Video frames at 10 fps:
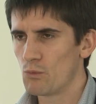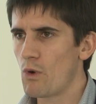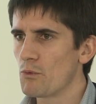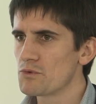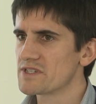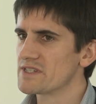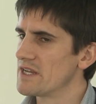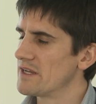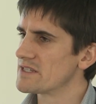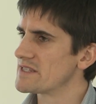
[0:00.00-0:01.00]
What we'll
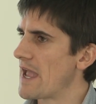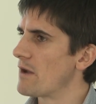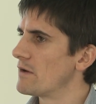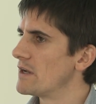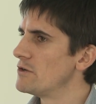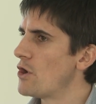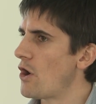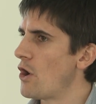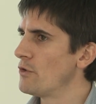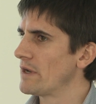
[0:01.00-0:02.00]
see is that
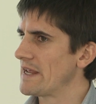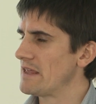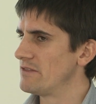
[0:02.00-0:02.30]
not only